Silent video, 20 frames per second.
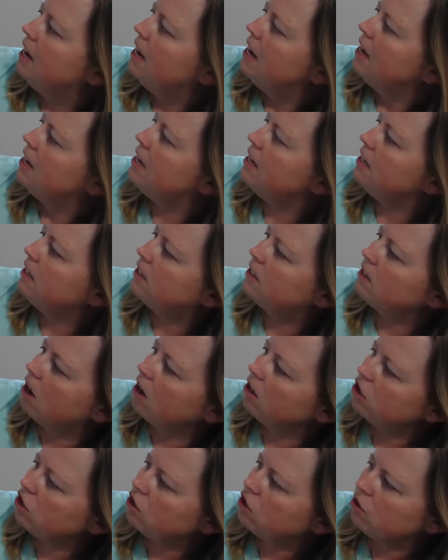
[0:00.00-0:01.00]
He
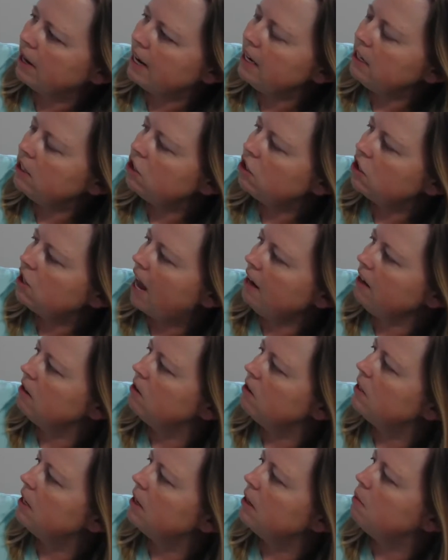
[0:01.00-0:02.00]
saw strange
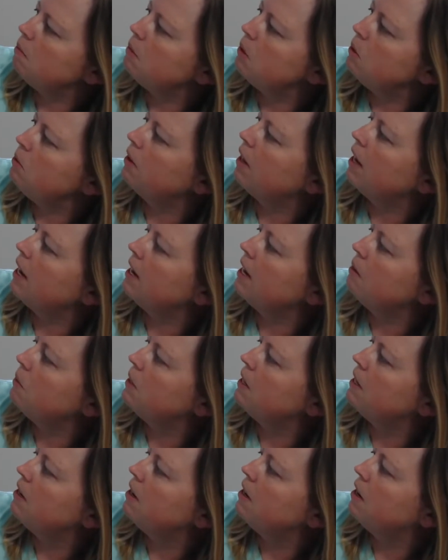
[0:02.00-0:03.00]
shadows in the moonlight
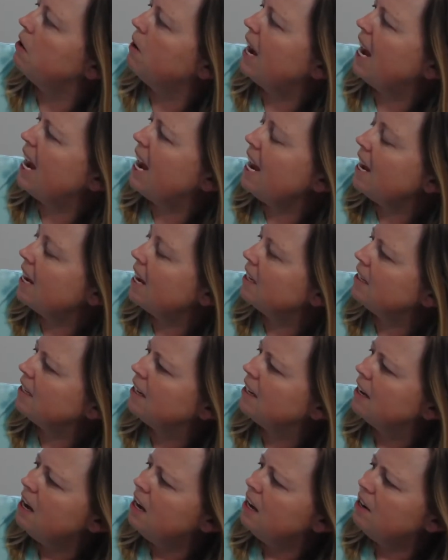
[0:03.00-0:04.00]
window
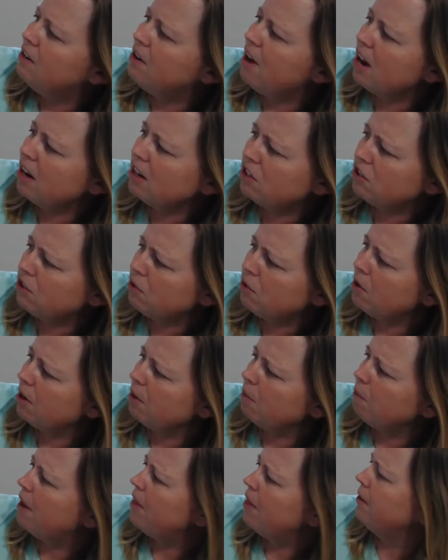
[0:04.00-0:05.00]
and, not
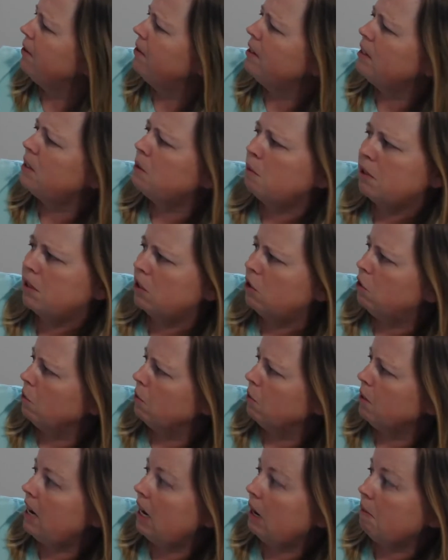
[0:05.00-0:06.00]
sure whether this was a
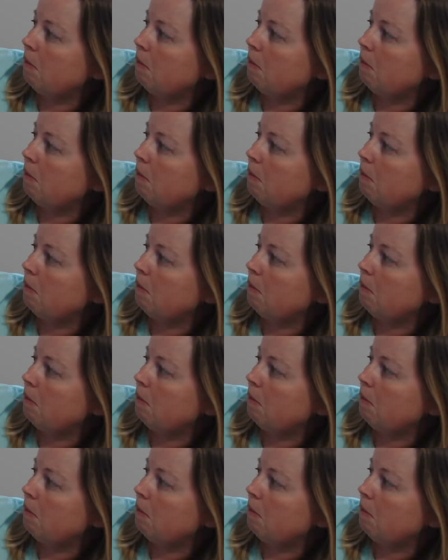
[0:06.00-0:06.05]
dream